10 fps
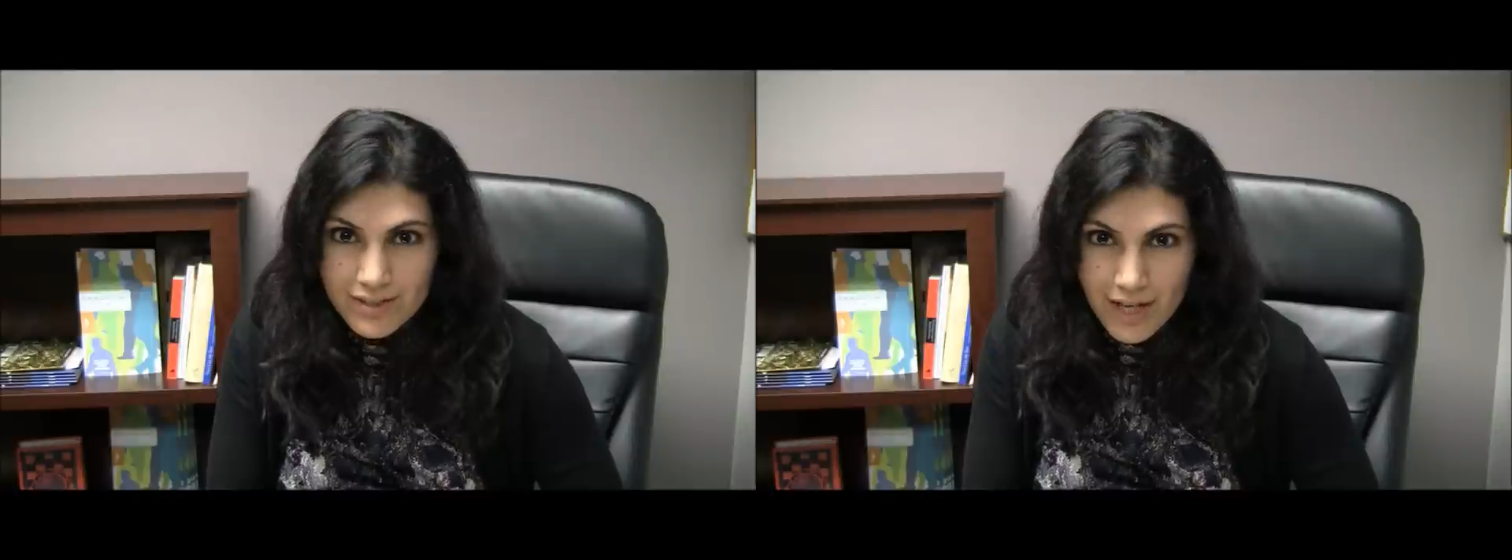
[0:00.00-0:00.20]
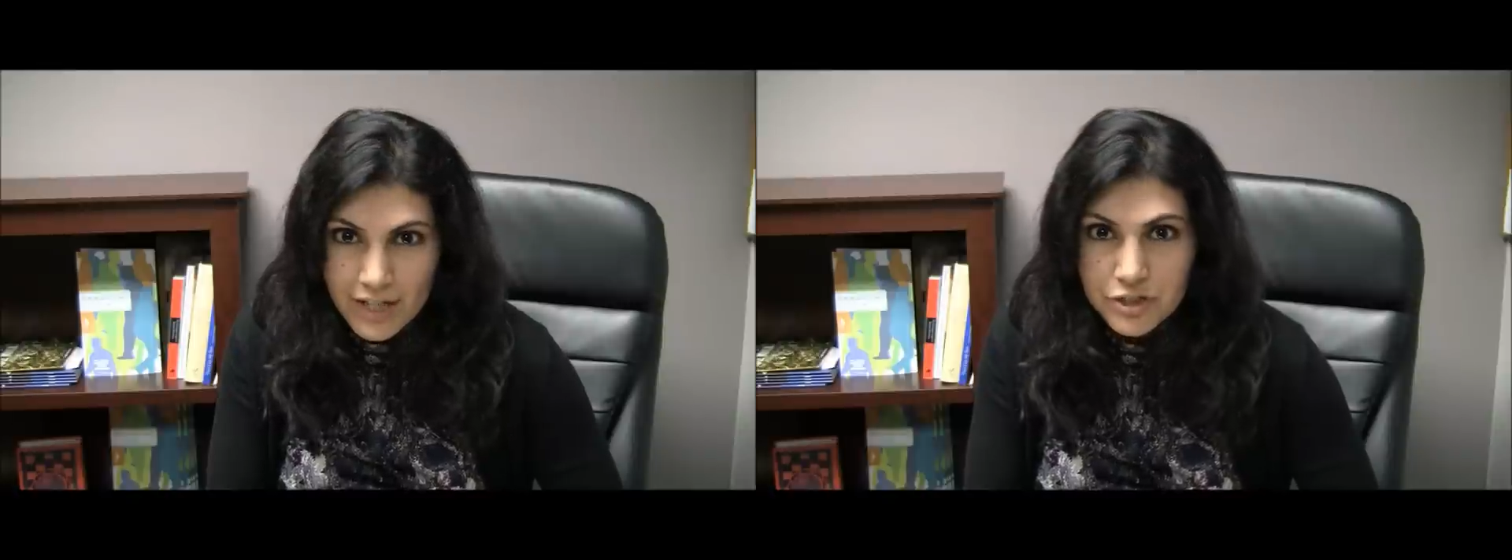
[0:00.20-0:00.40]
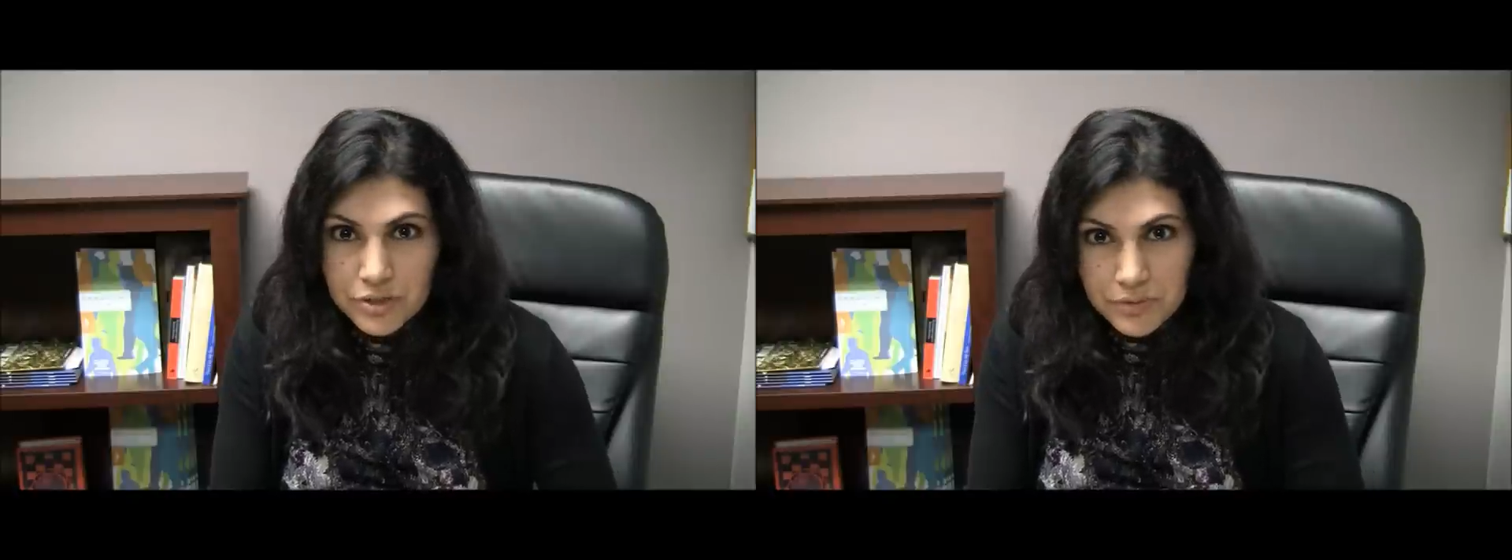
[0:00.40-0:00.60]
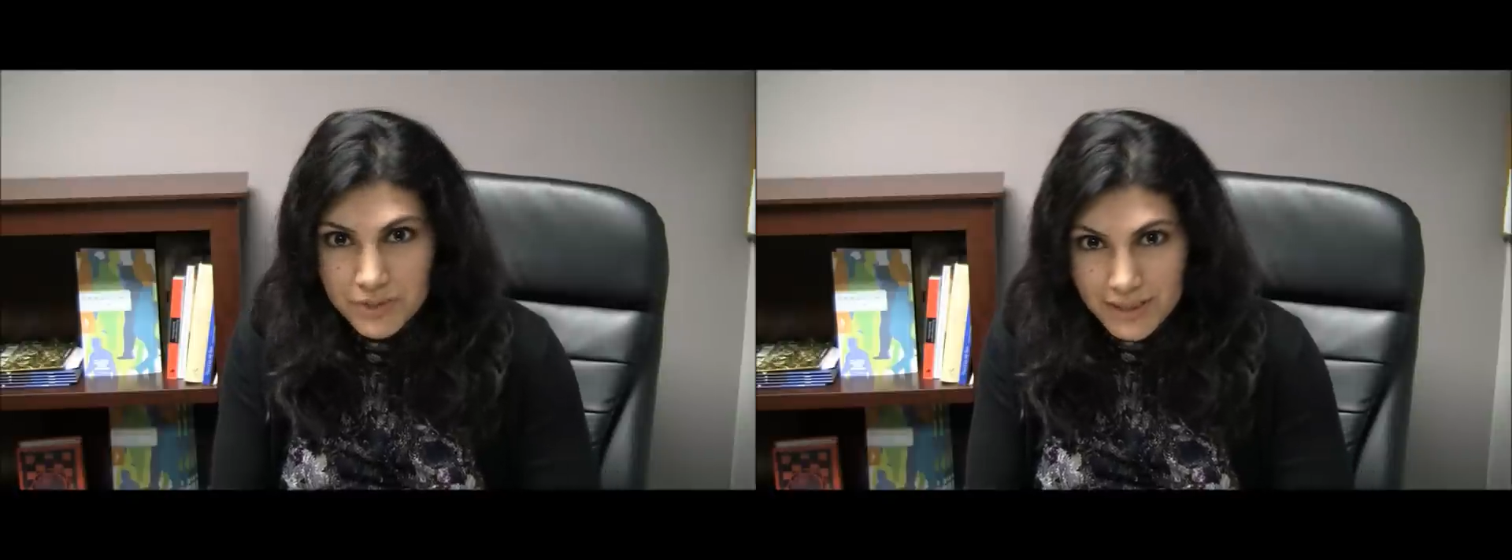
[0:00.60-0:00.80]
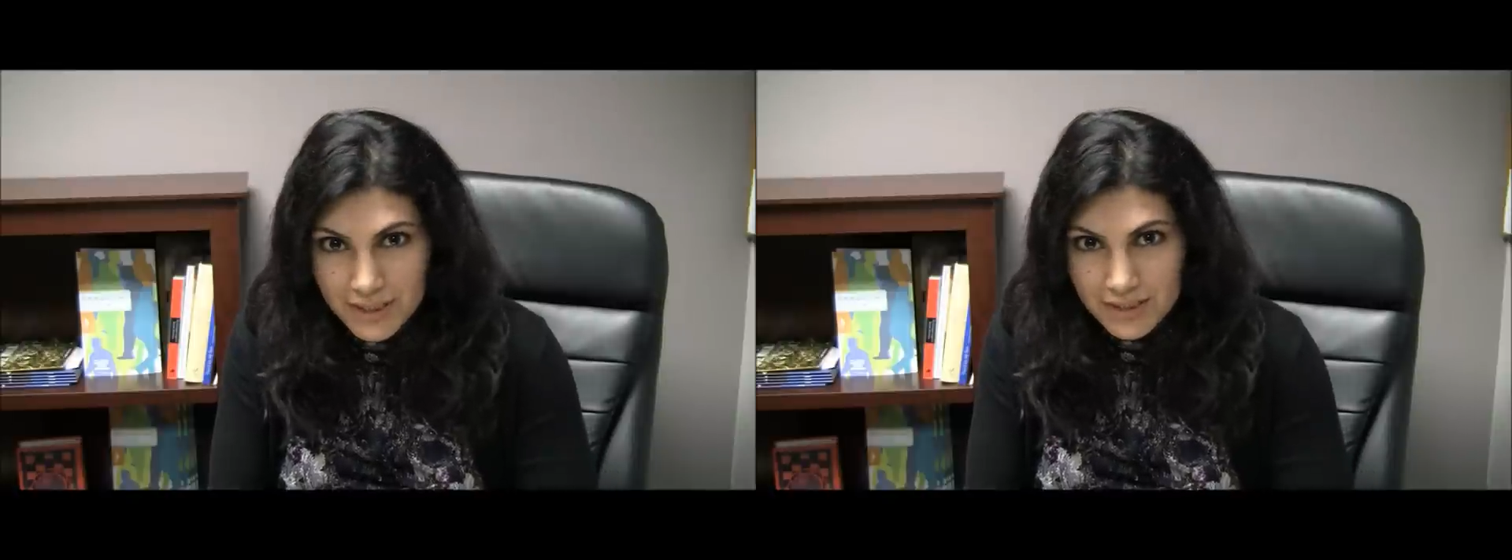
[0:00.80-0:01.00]
is actually
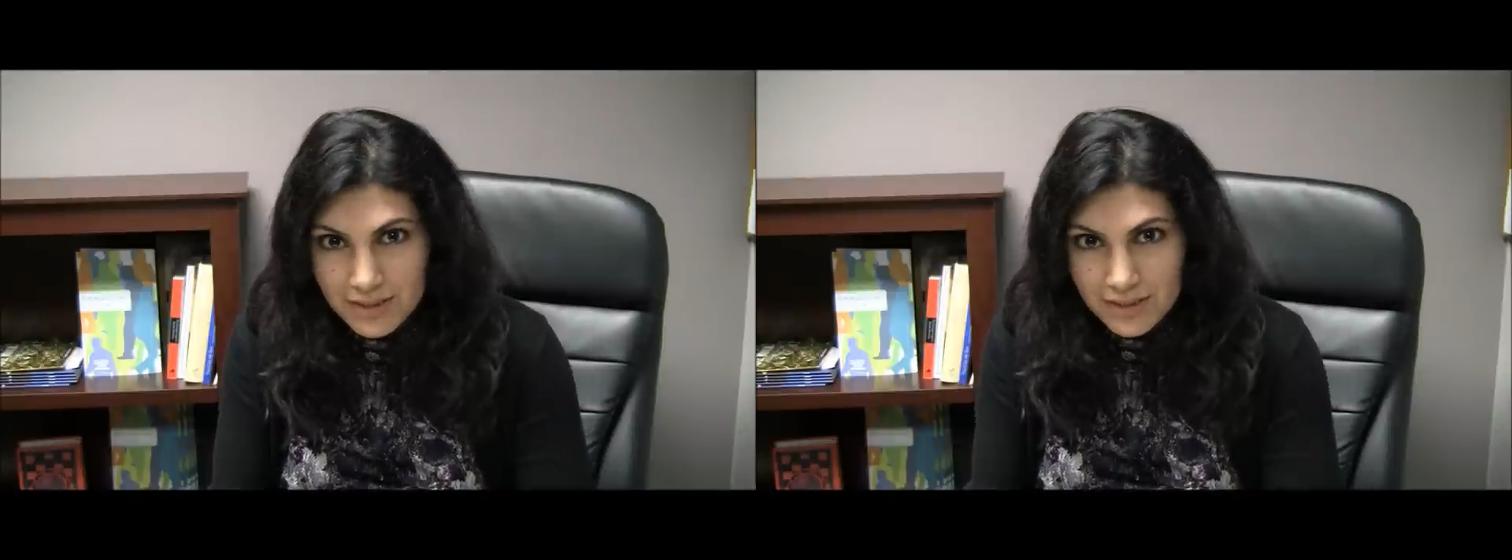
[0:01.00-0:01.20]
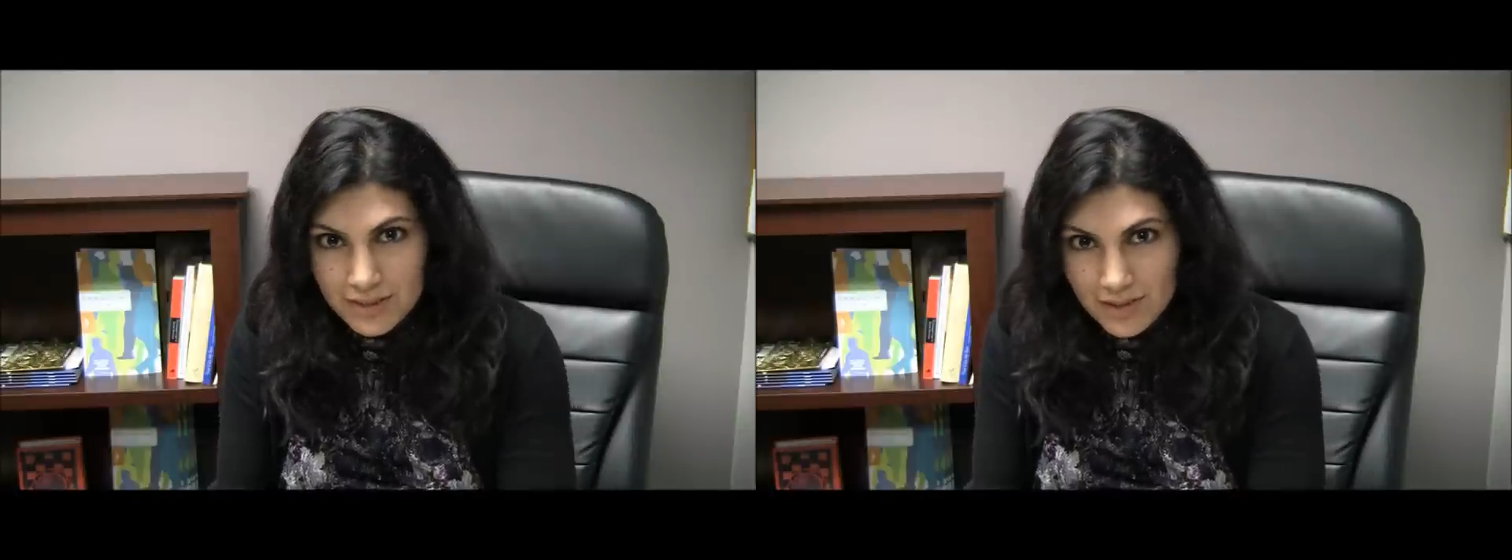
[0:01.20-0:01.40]
related to the